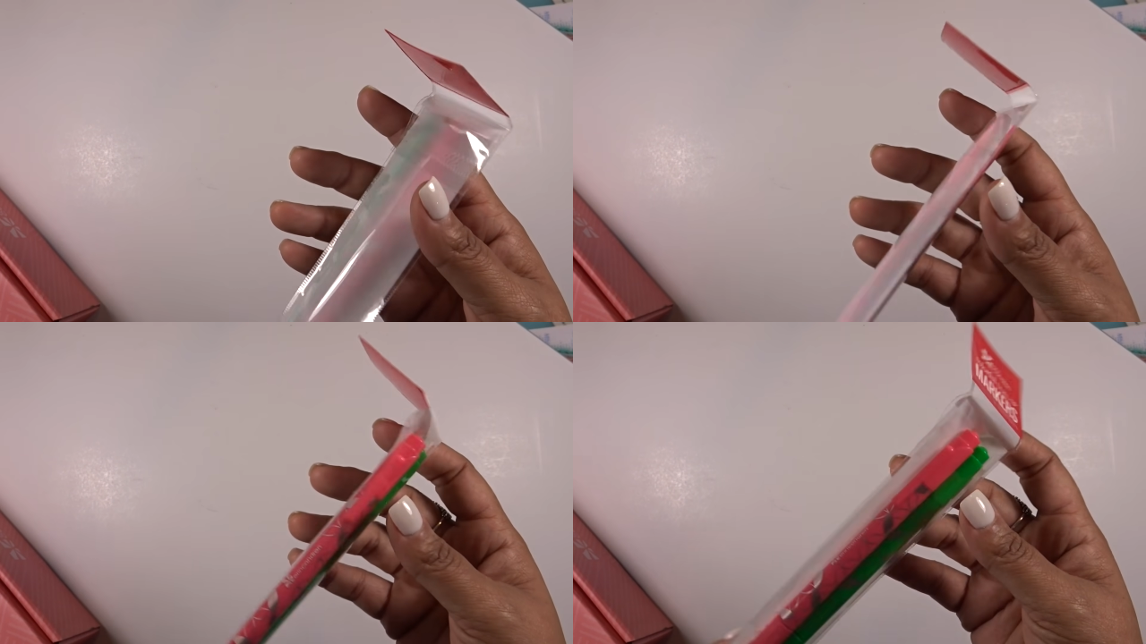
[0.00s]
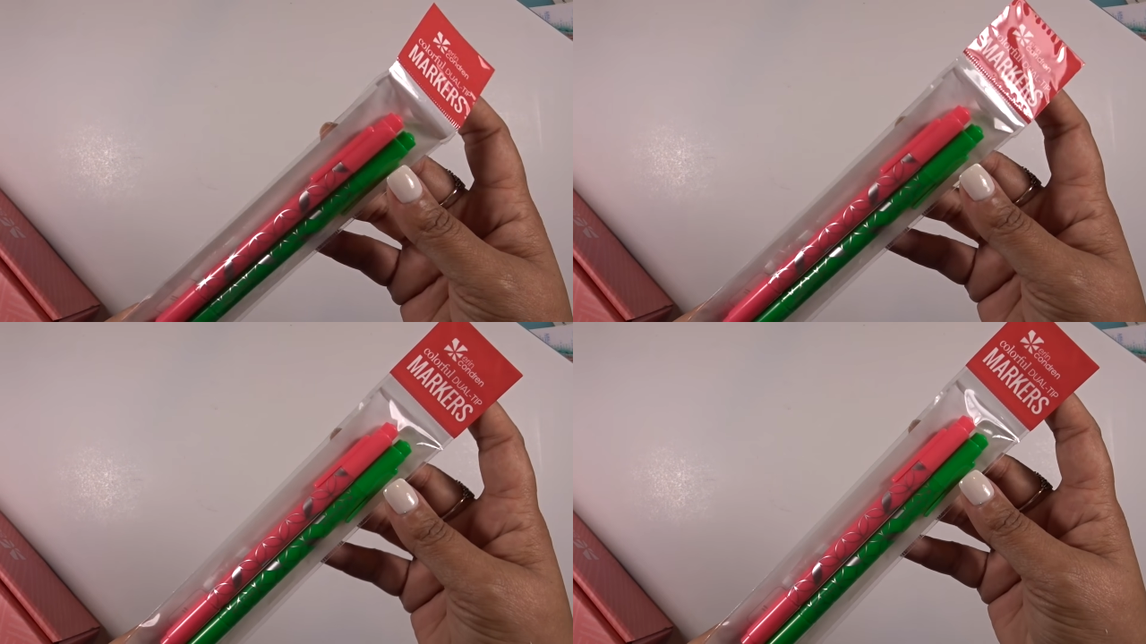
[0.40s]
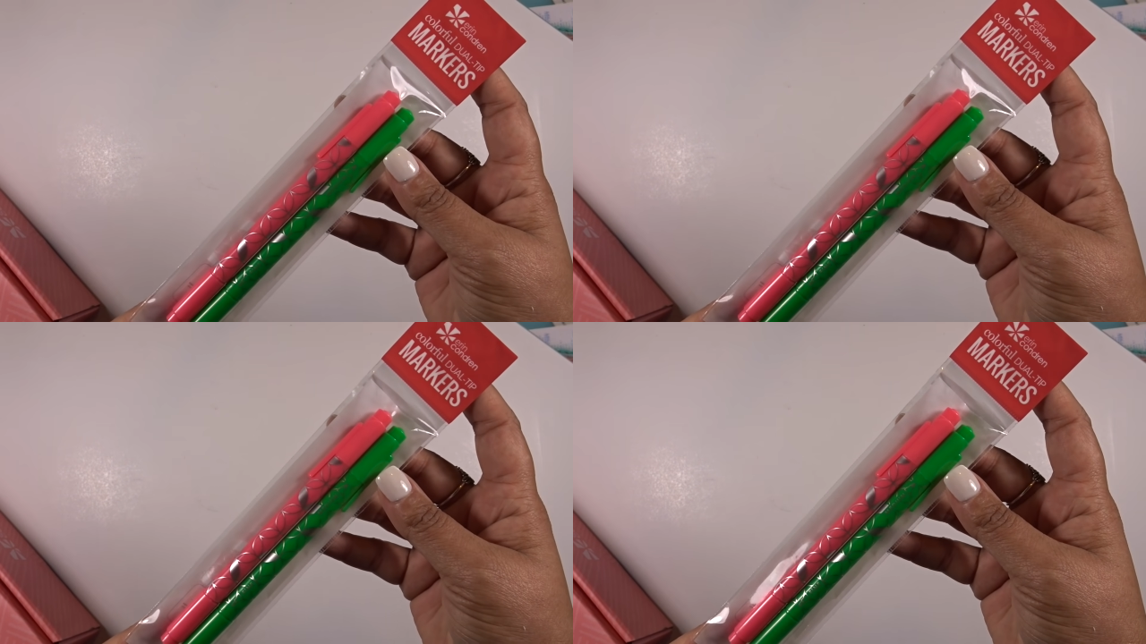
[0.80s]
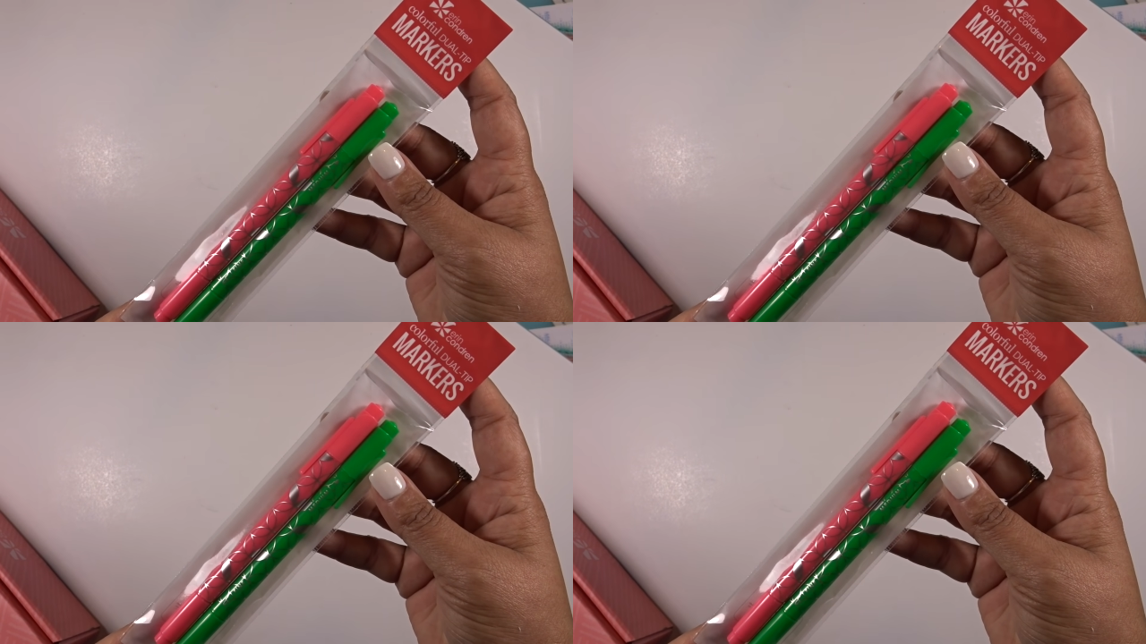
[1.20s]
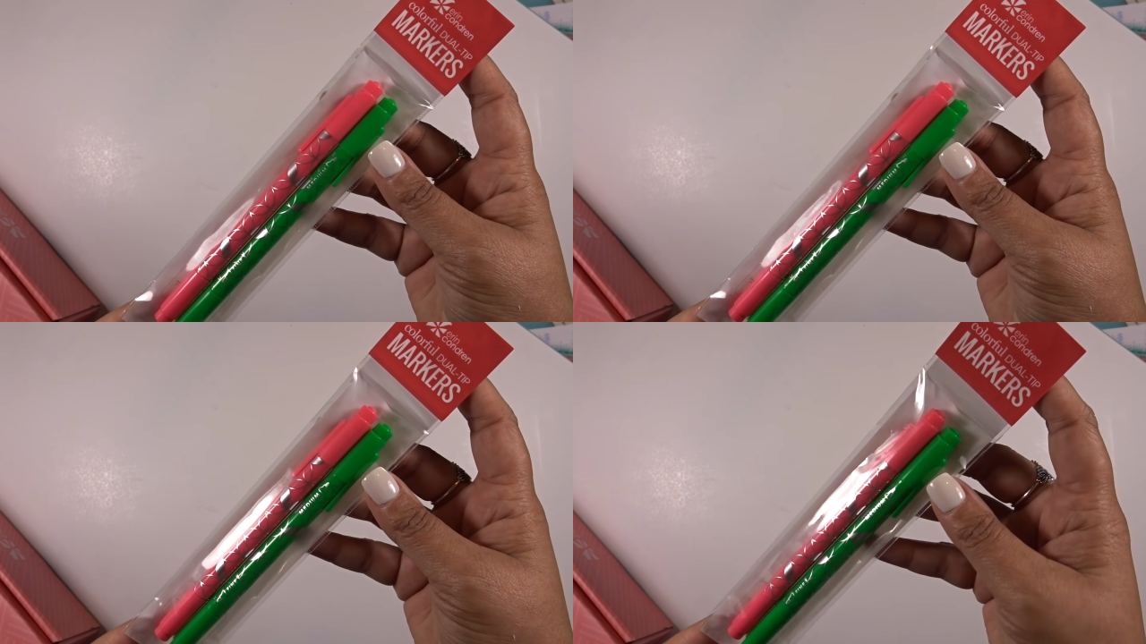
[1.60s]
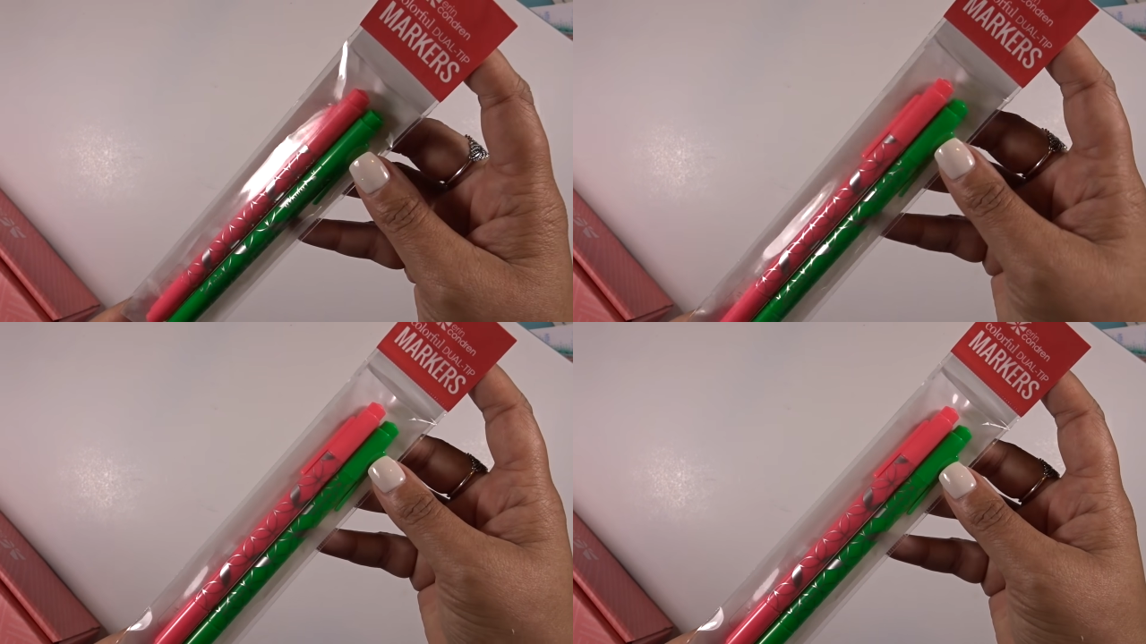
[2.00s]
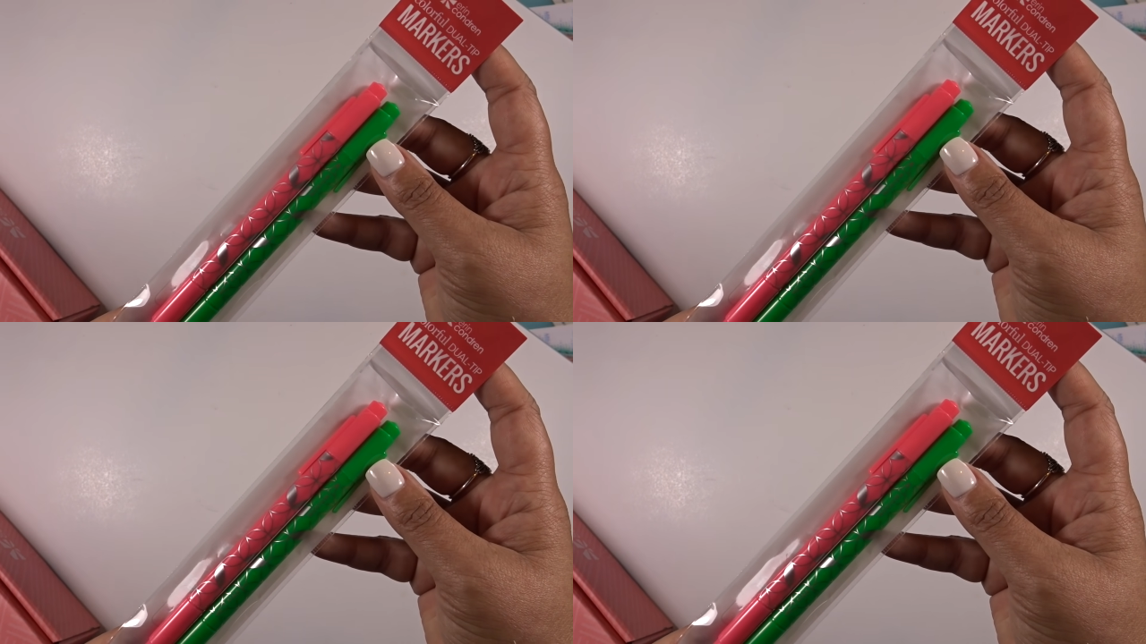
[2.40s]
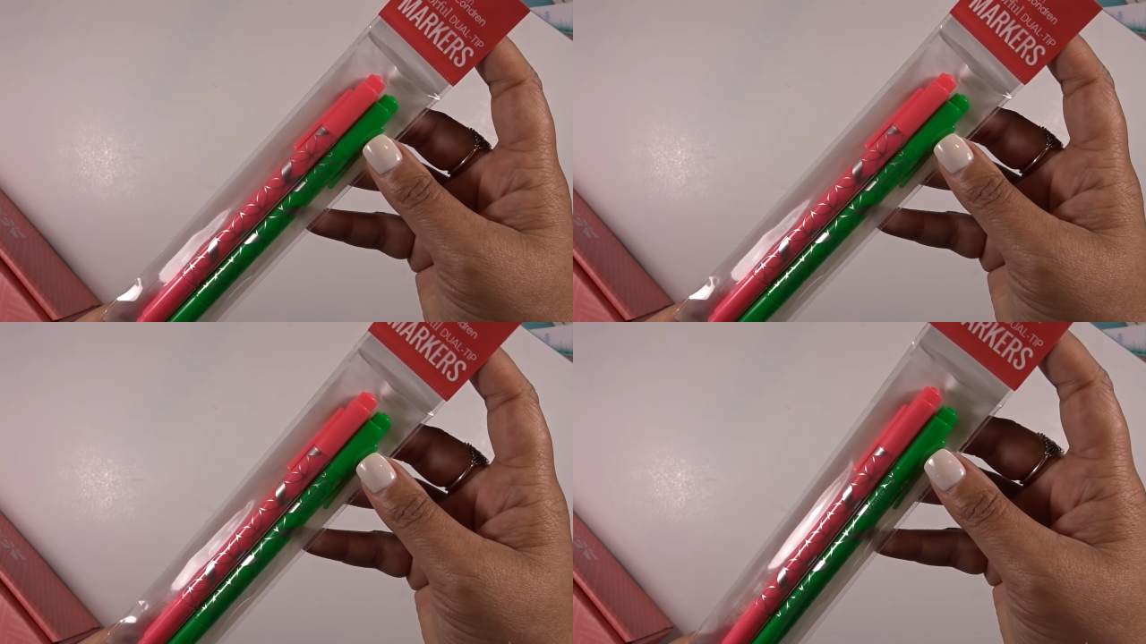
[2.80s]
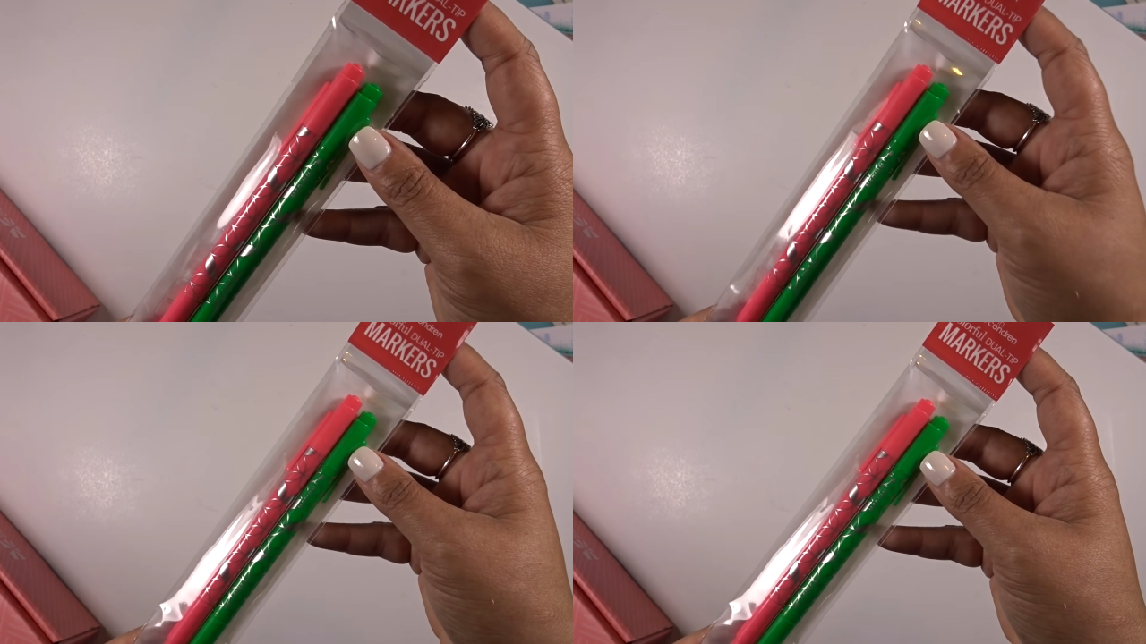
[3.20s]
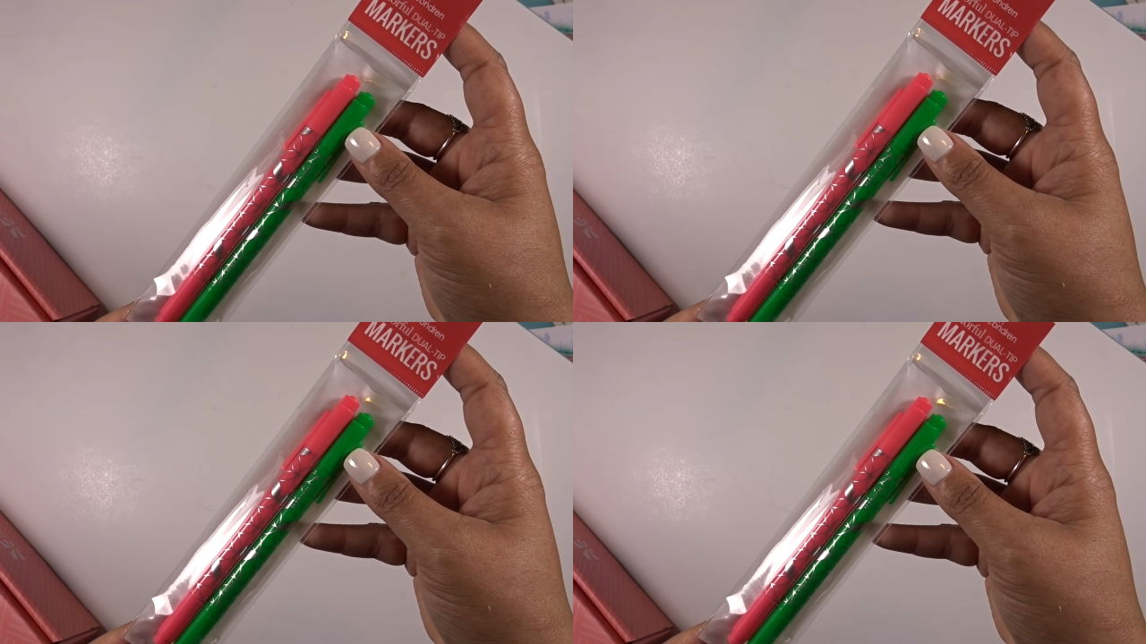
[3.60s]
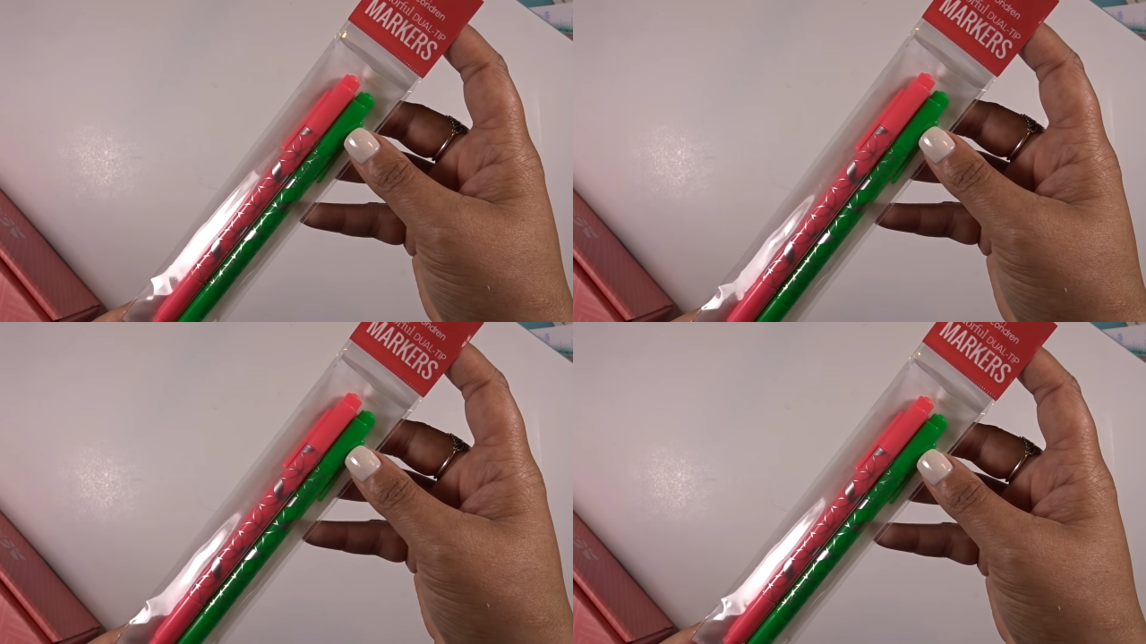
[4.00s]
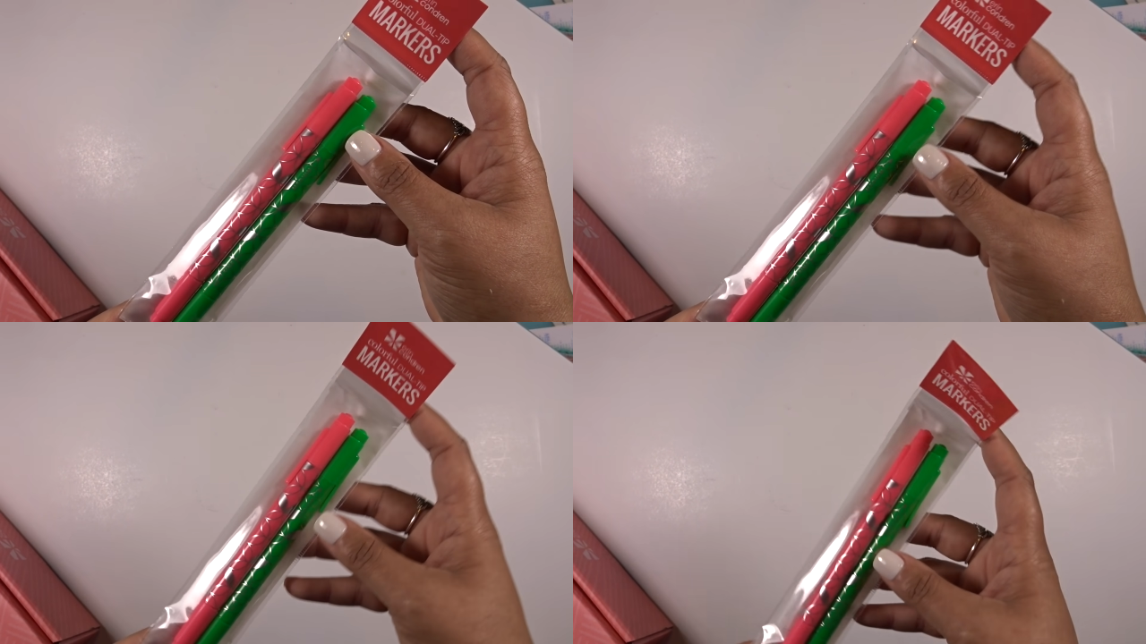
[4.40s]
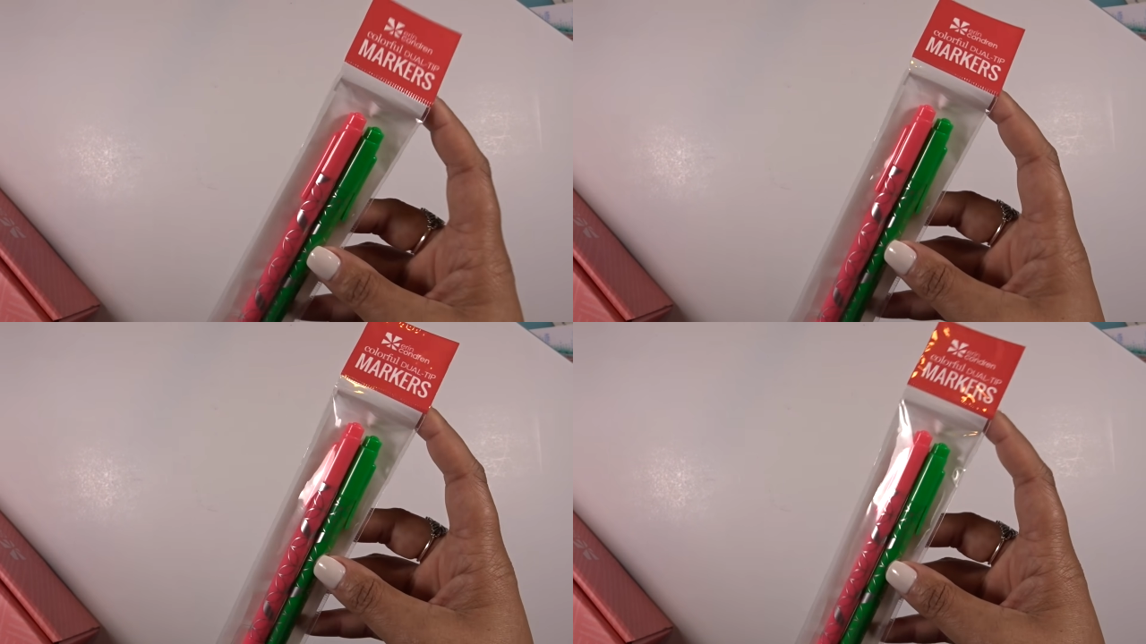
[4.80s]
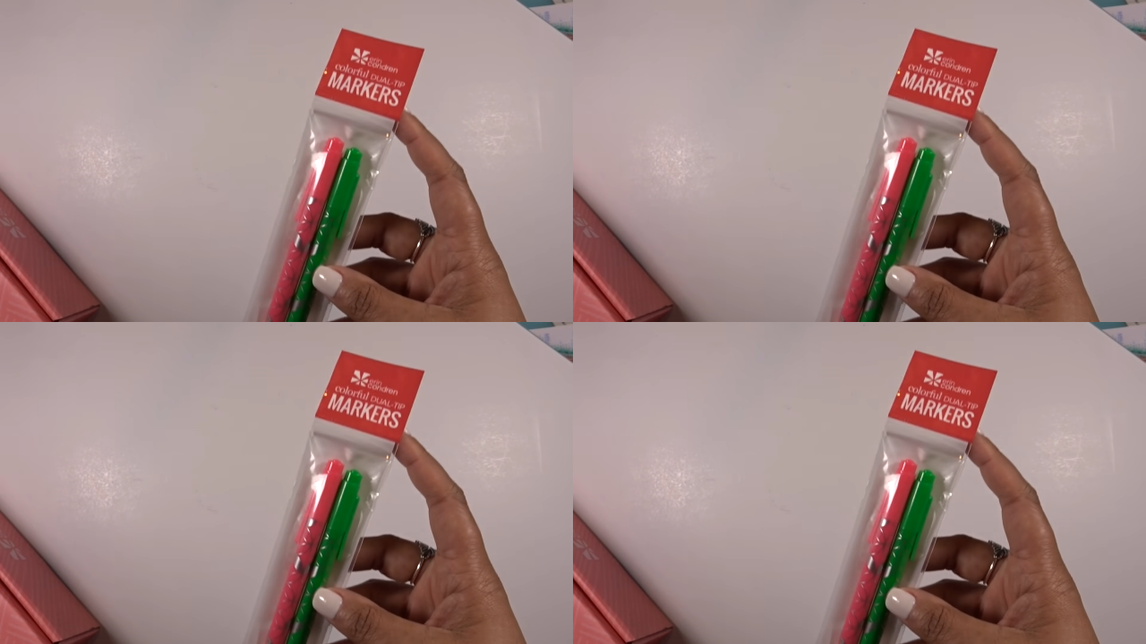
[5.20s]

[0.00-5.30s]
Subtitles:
(no speaker visible)